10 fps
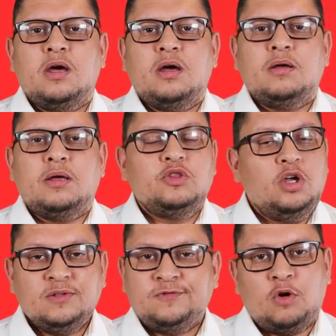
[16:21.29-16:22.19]
uh,
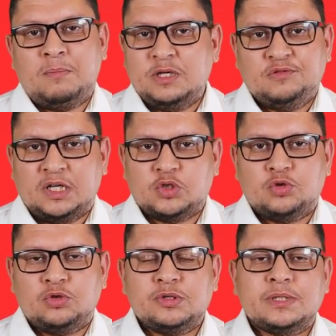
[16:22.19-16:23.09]
not for
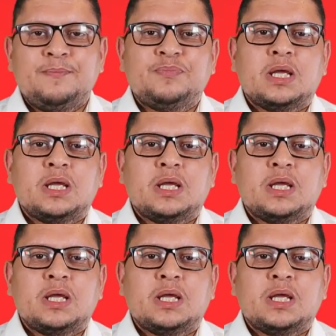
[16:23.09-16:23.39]
manufacturers,